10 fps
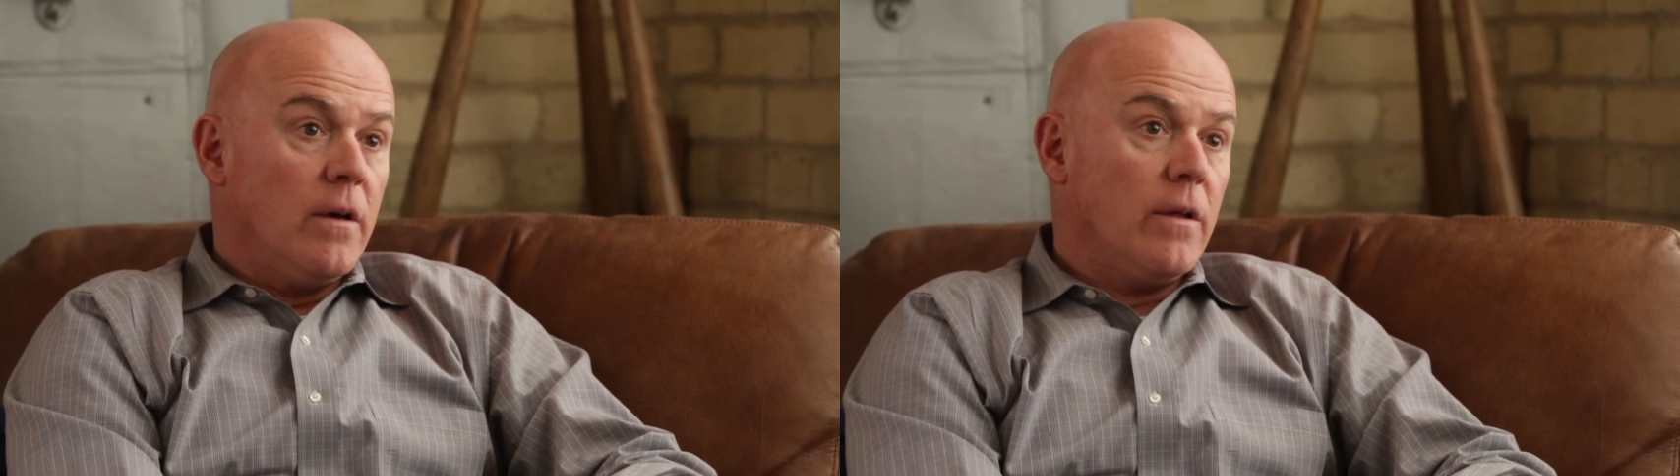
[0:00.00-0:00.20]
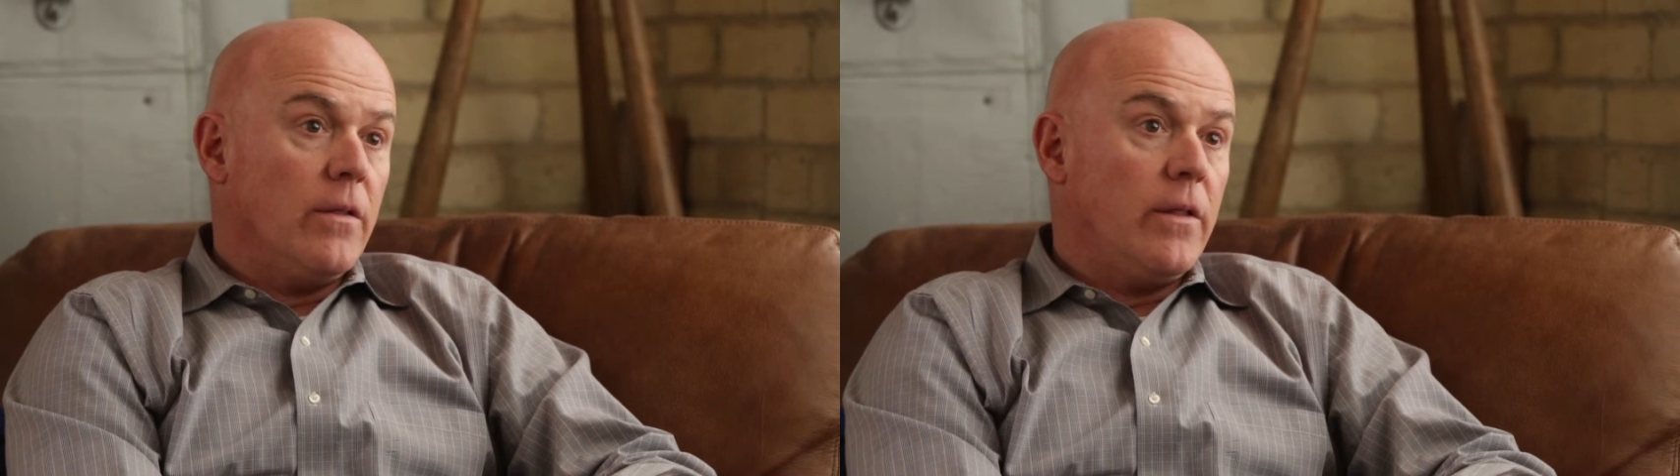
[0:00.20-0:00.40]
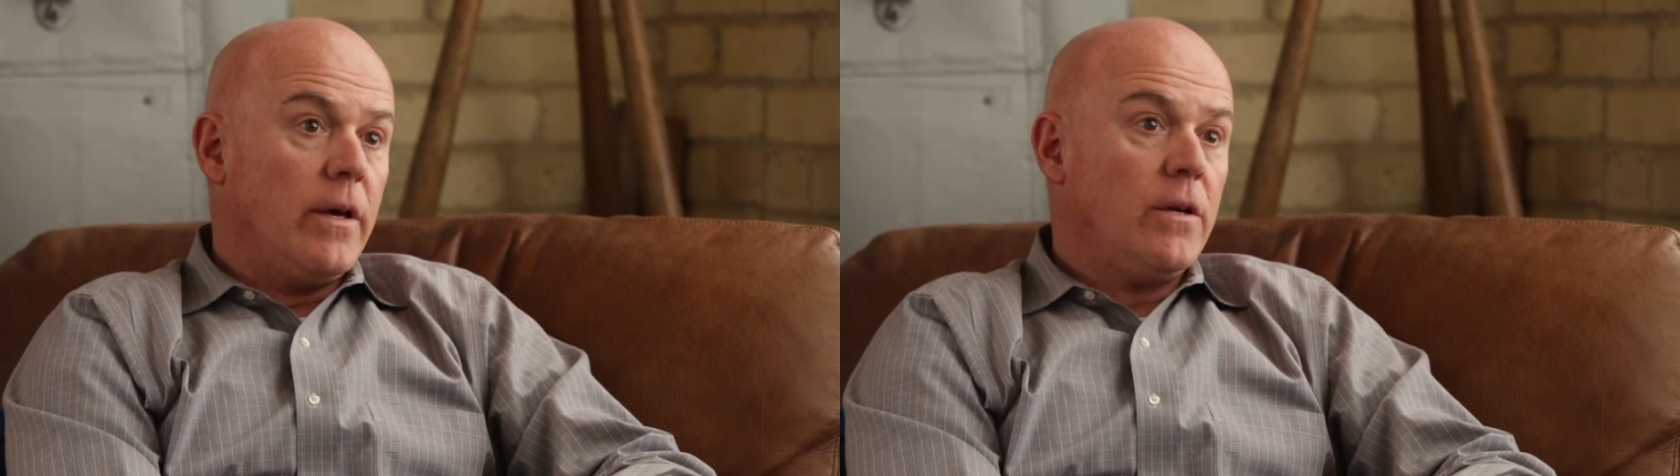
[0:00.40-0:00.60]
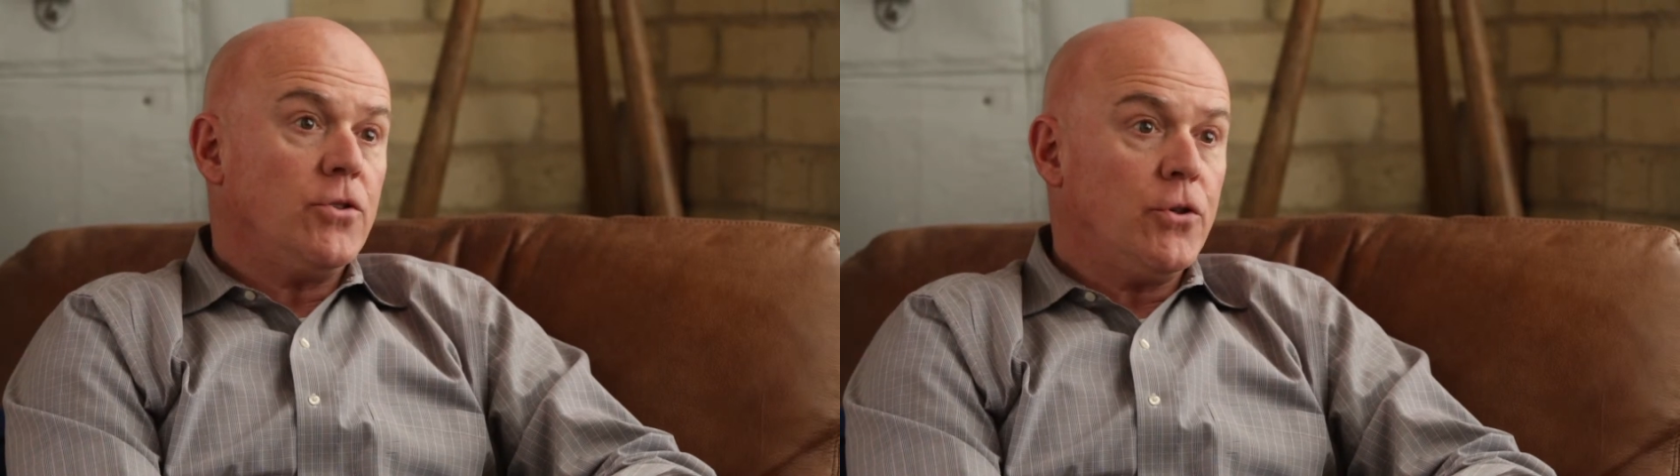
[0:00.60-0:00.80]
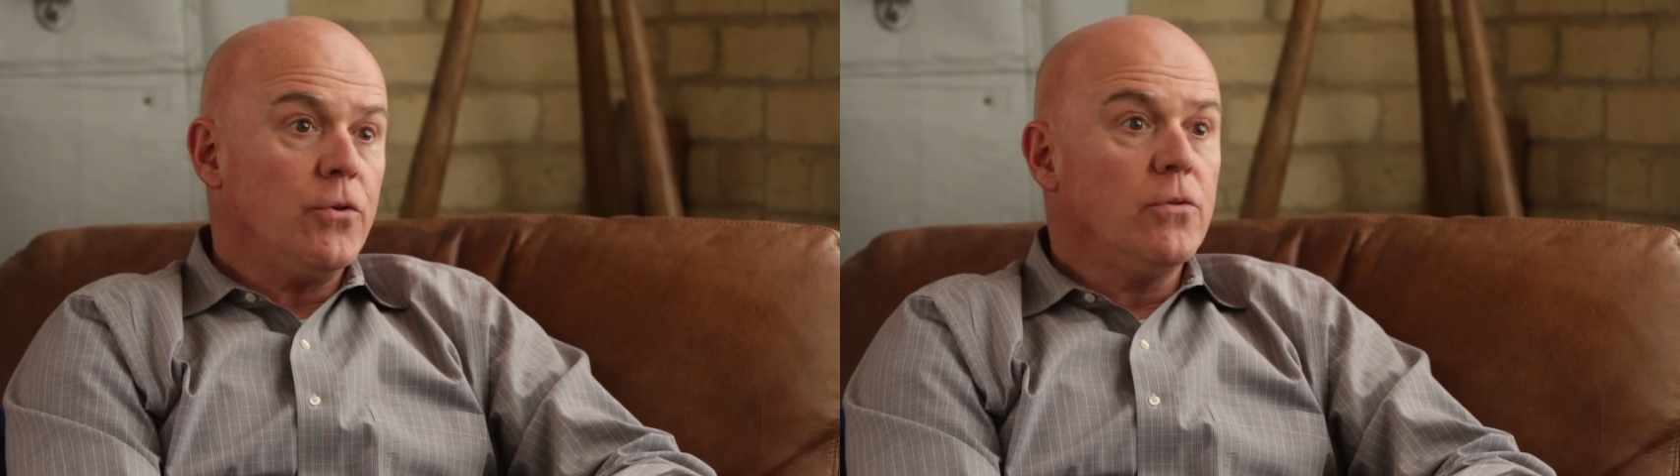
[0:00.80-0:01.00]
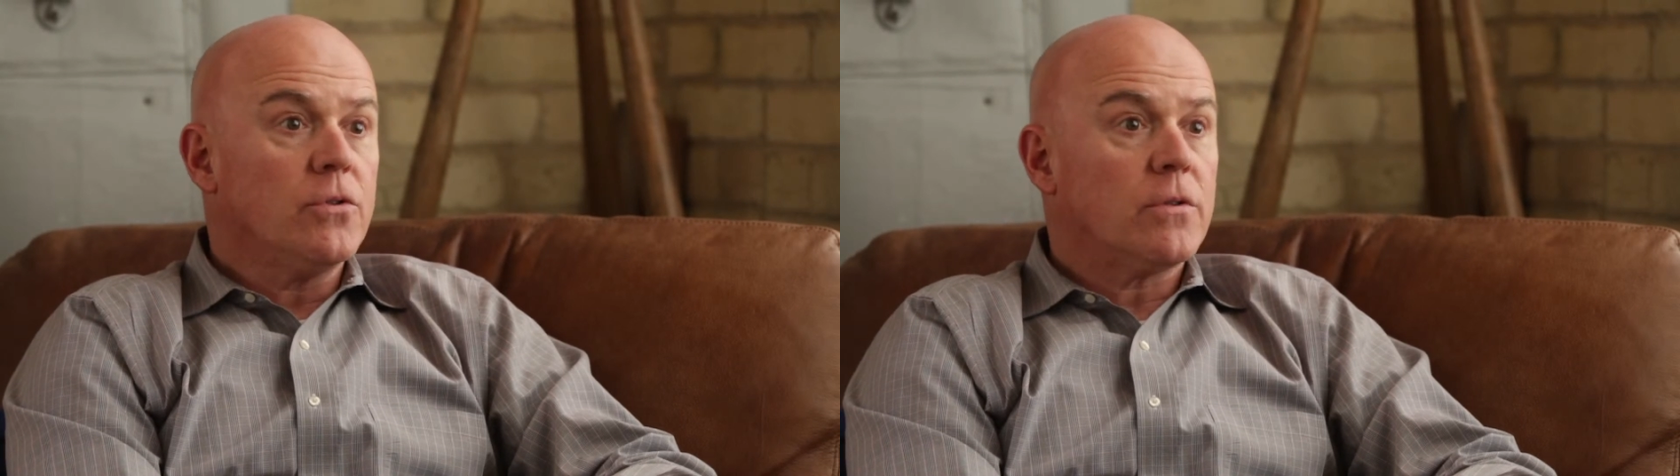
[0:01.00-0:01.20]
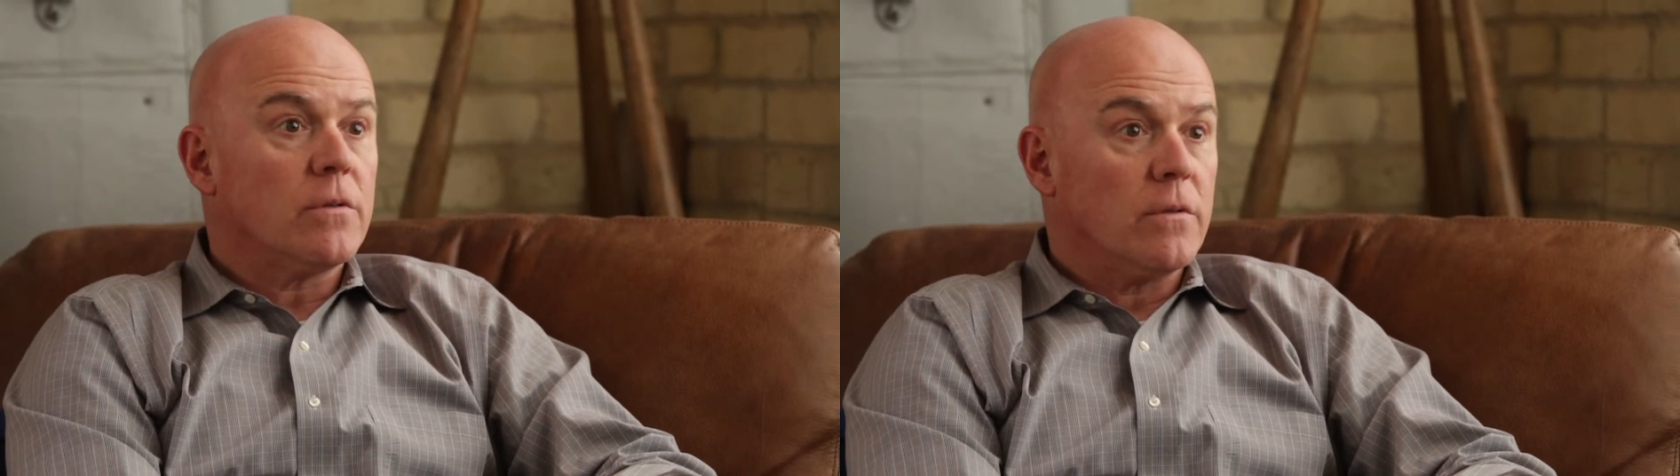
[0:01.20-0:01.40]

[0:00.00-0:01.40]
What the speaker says: and they choose